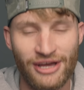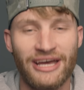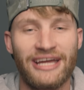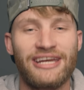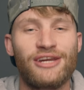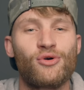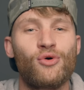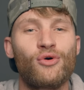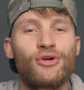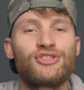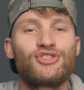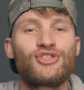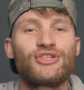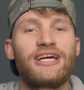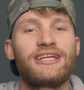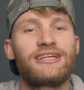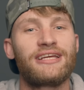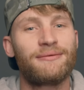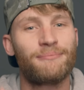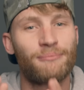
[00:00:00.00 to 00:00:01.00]
And in order to
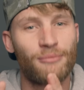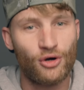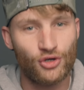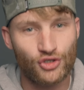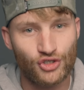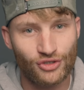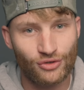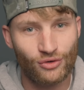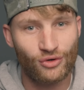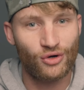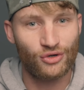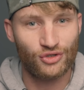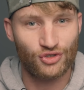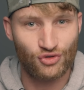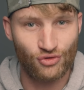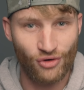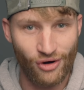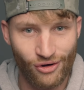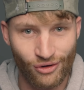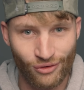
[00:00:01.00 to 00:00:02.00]
get emotional
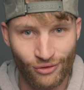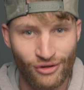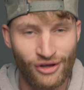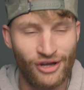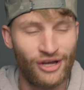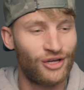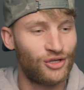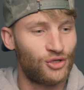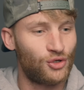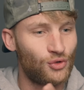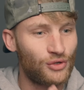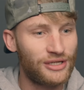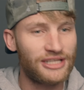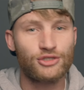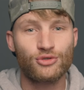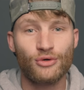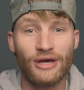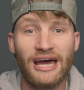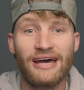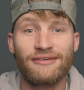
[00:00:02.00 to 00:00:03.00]
control, you need
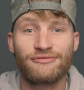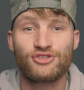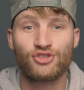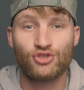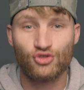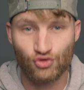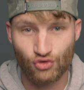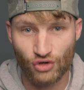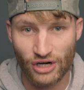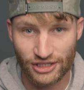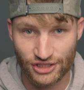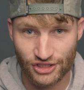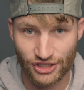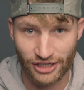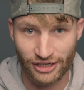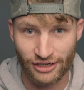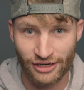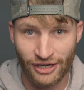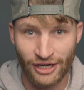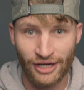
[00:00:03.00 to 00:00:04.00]
to have structure.